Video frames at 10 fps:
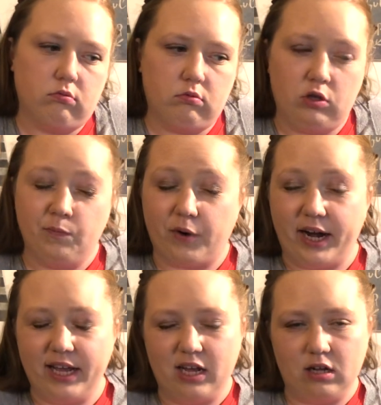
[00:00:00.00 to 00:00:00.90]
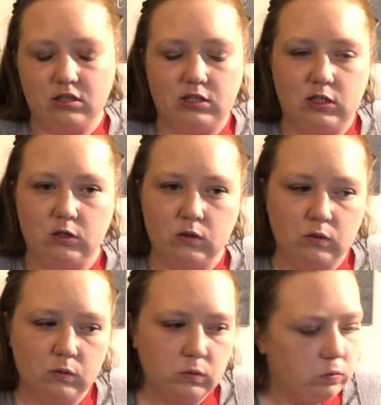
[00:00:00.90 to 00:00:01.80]
you can probably get
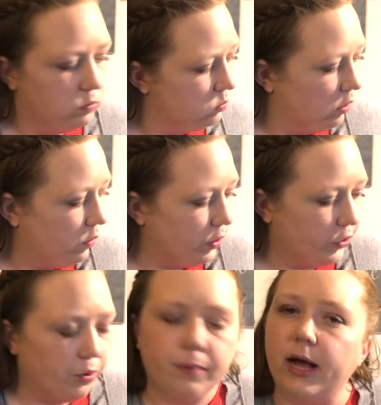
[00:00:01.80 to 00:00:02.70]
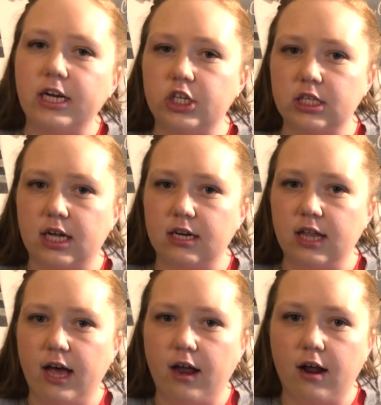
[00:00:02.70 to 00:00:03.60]
2 or 3 batches out of
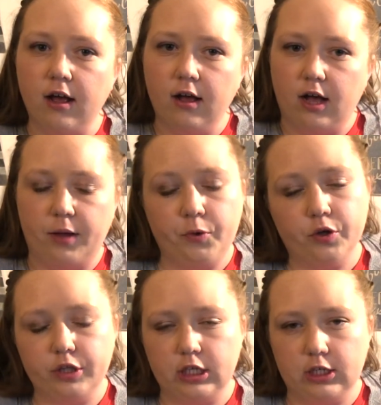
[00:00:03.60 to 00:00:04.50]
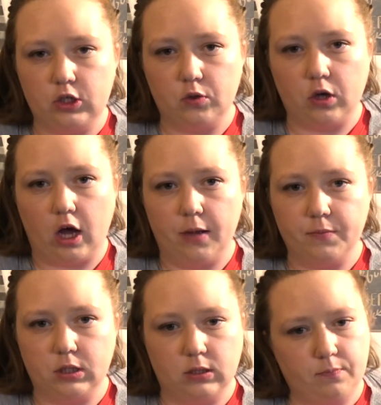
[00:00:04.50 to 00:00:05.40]
that. You only need 2
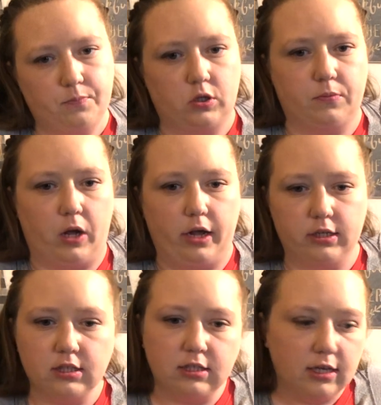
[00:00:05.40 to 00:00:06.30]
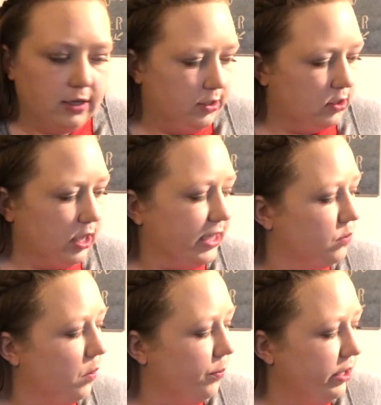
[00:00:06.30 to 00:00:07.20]
cups per box. So that's
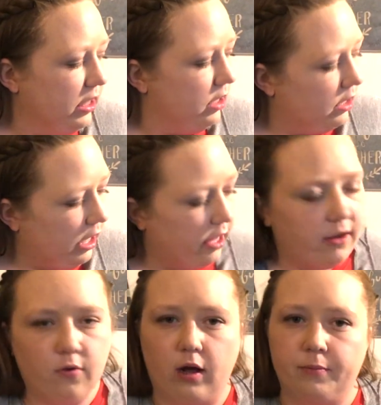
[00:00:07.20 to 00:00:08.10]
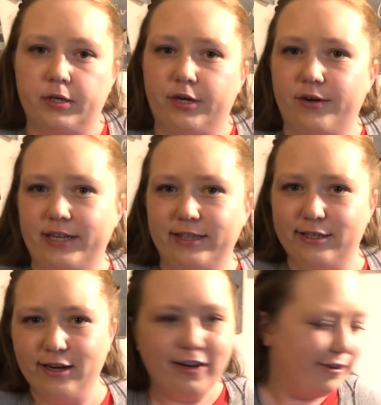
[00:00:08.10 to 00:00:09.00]
what we need, and I'm gonna go ahead and
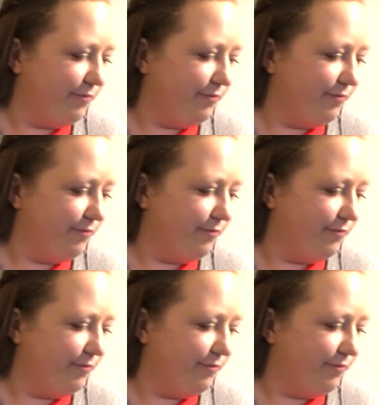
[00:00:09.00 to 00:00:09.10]
start.